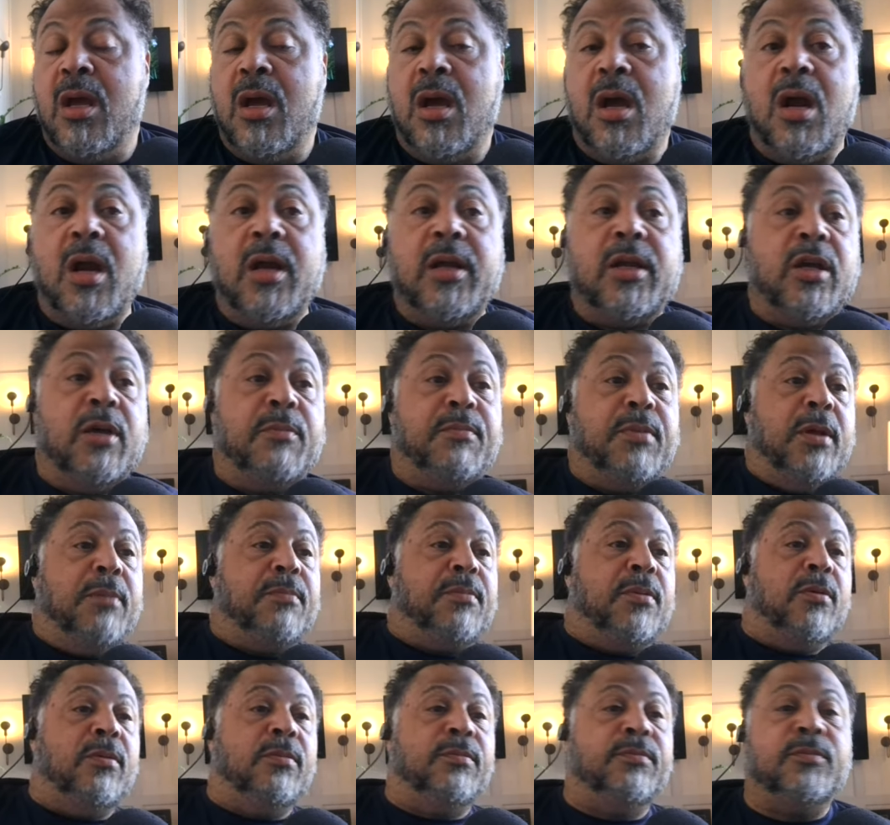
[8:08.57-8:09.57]
All right, good
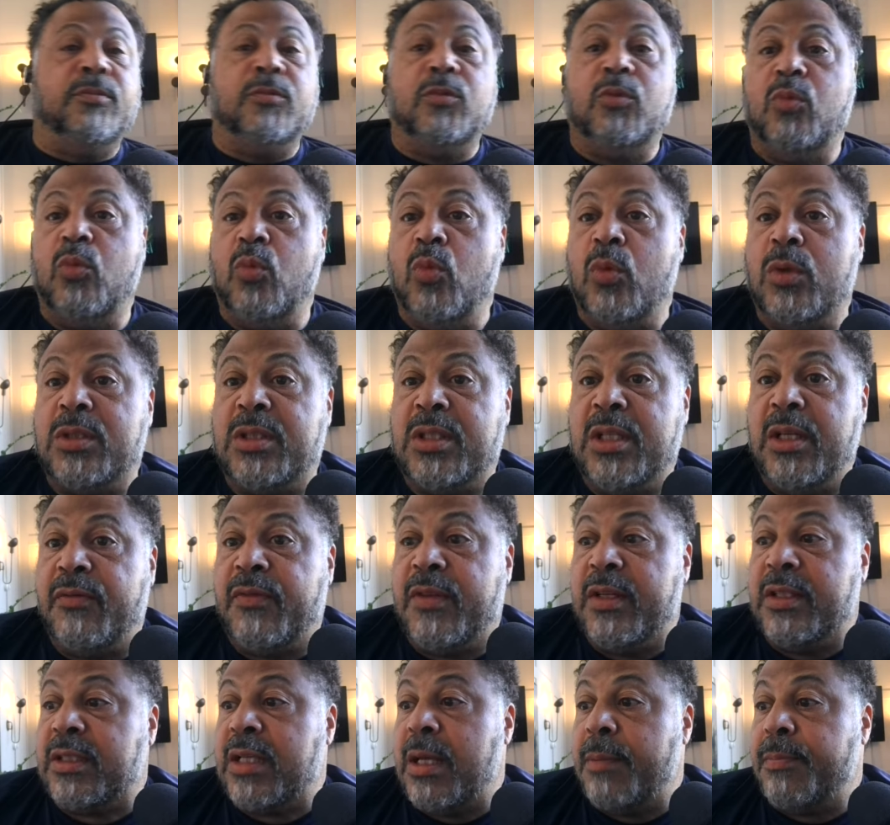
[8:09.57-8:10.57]
people. We'll see if
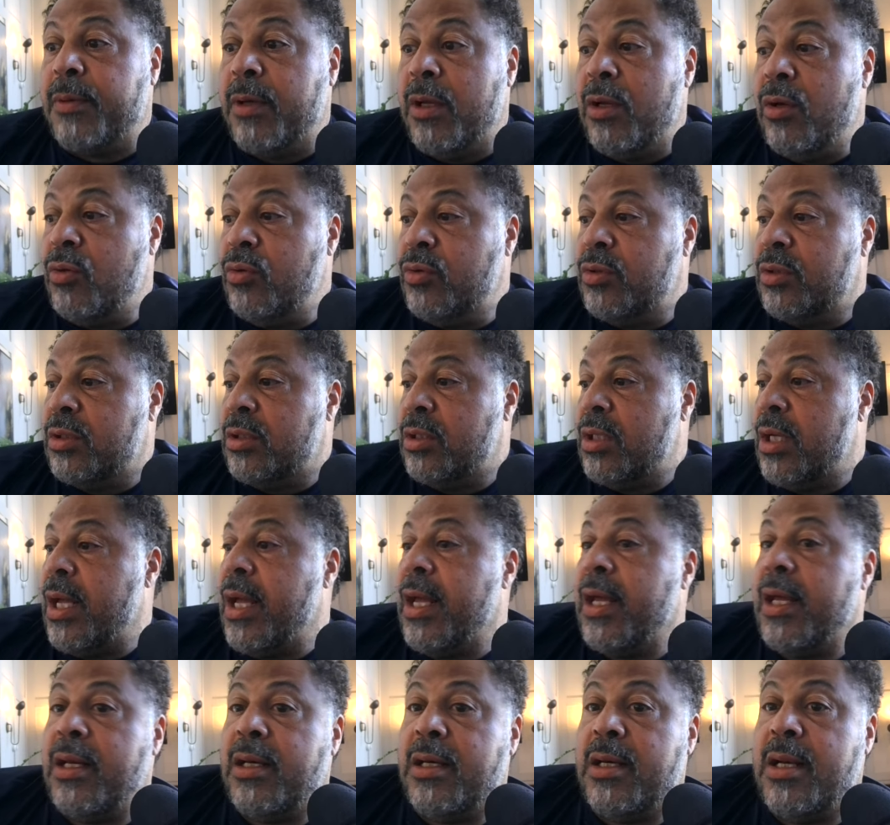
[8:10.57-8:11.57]
this uploads,
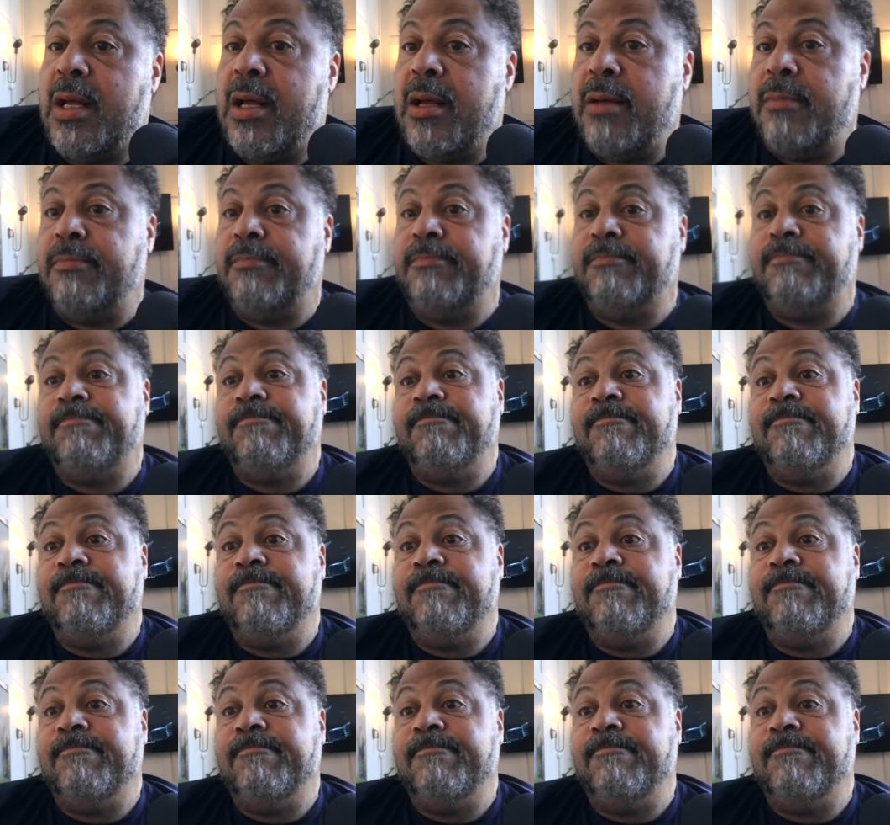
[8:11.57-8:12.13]
and um,